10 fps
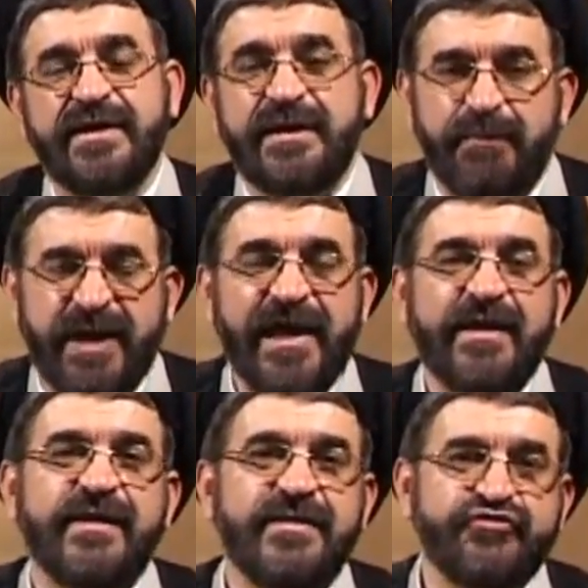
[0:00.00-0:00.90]
The
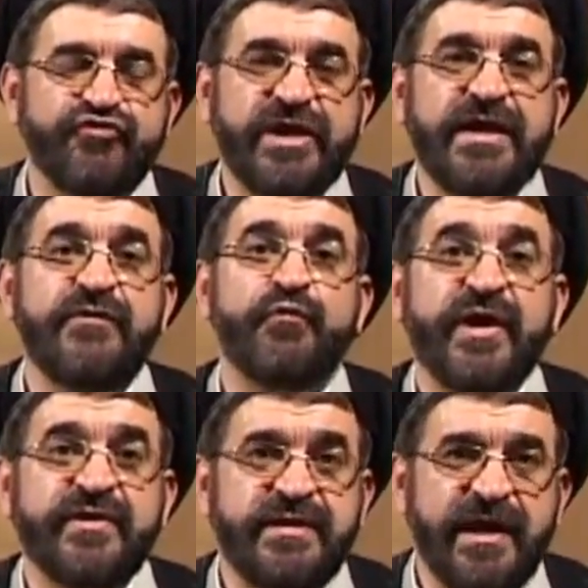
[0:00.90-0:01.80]
plants and trees
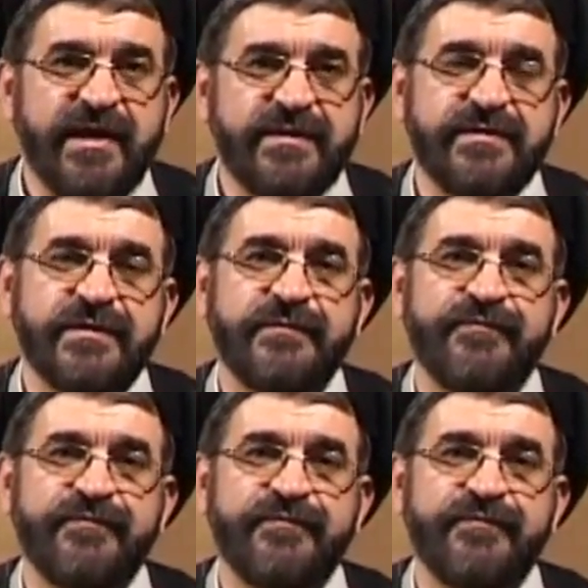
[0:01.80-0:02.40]
were dead,